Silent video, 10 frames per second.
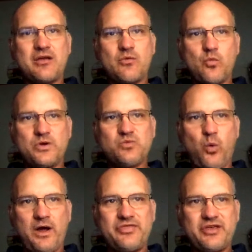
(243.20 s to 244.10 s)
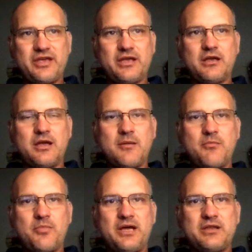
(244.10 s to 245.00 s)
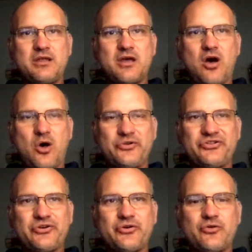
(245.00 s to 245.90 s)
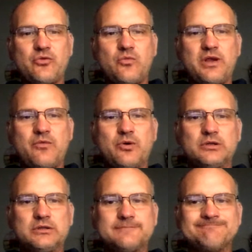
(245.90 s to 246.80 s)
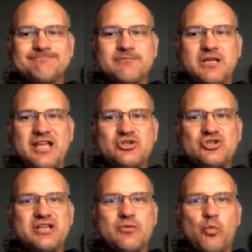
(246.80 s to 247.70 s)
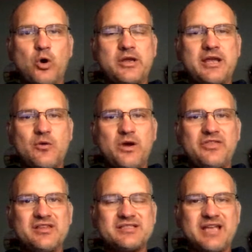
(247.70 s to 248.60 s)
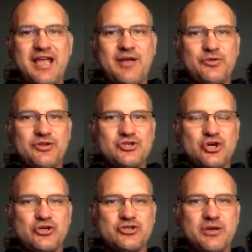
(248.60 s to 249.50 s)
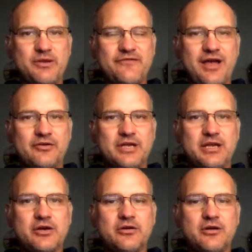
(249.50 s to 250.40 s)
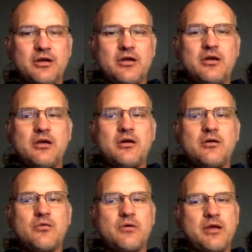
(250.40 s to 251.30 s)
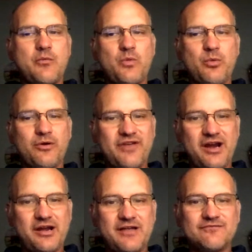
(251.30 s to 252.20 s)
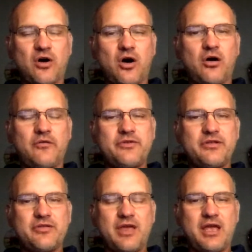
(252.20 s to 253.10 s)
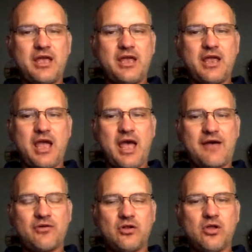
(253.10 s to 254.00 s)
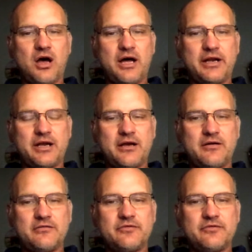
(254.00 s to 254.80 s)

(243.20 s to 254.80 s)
was one thing. But also we were interested in working with and staying with the church that we found here. We were very involved. They have a lot of